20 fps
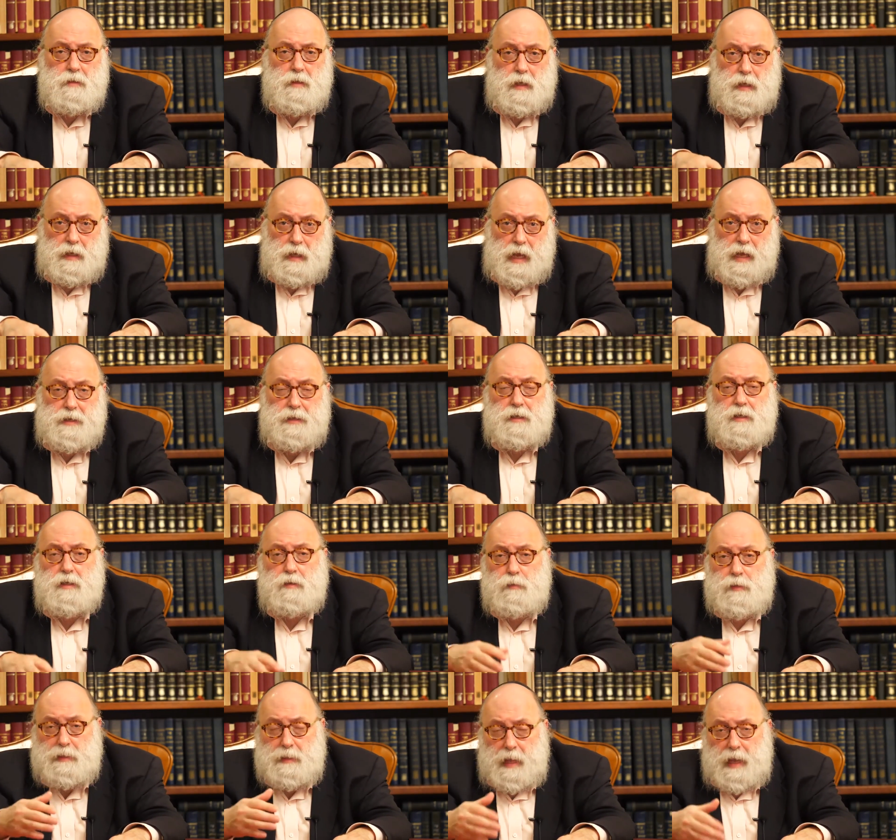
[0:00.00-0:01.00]
Hanukkah,
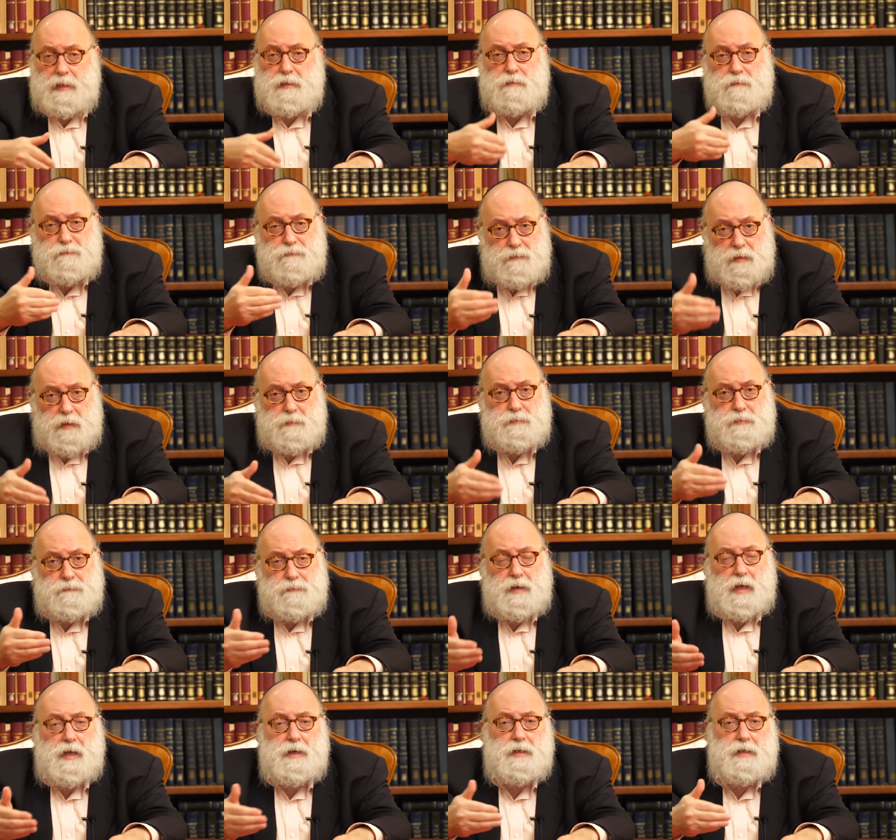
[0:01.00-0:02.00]
we light the flames of
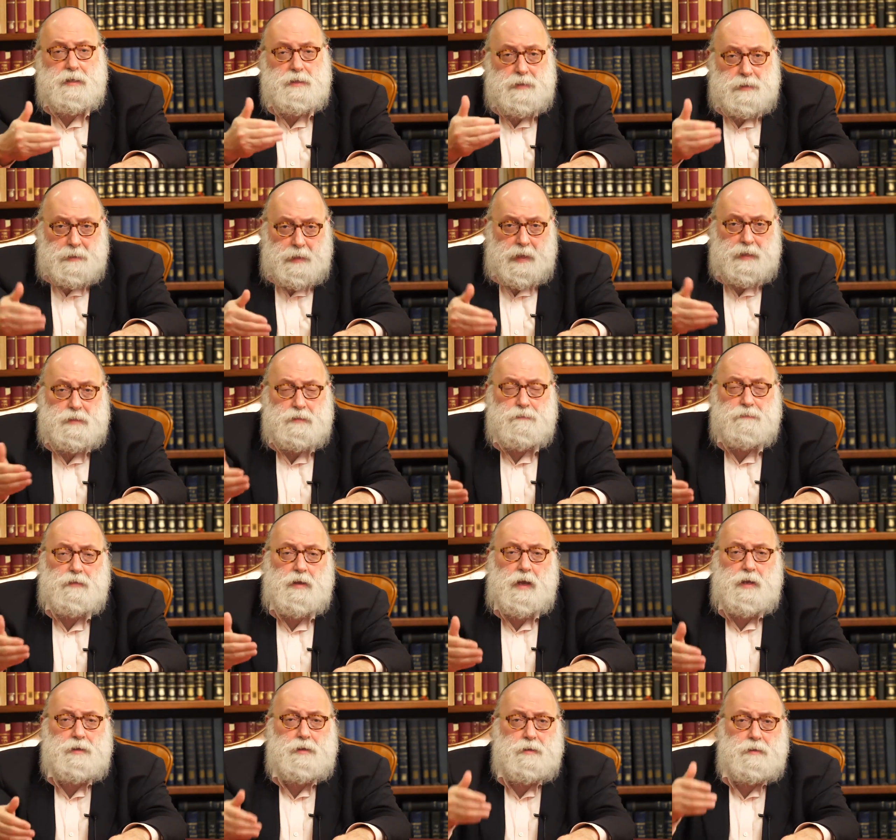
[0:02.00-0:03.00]
Hanukkah, the lights of
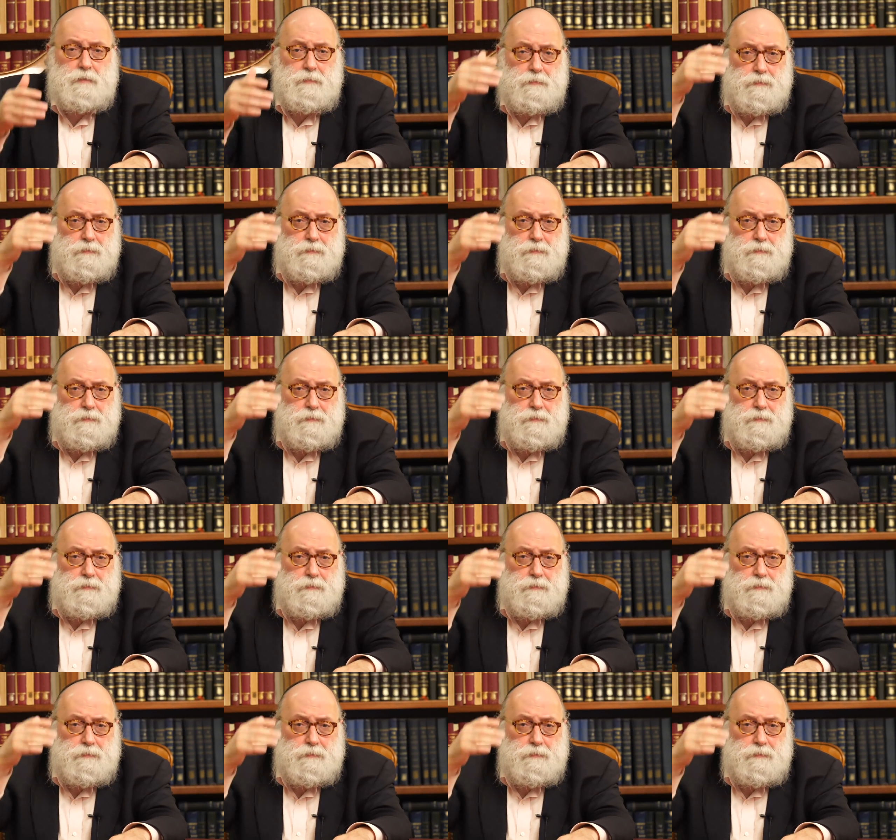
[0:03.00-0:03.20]
Hanukkah.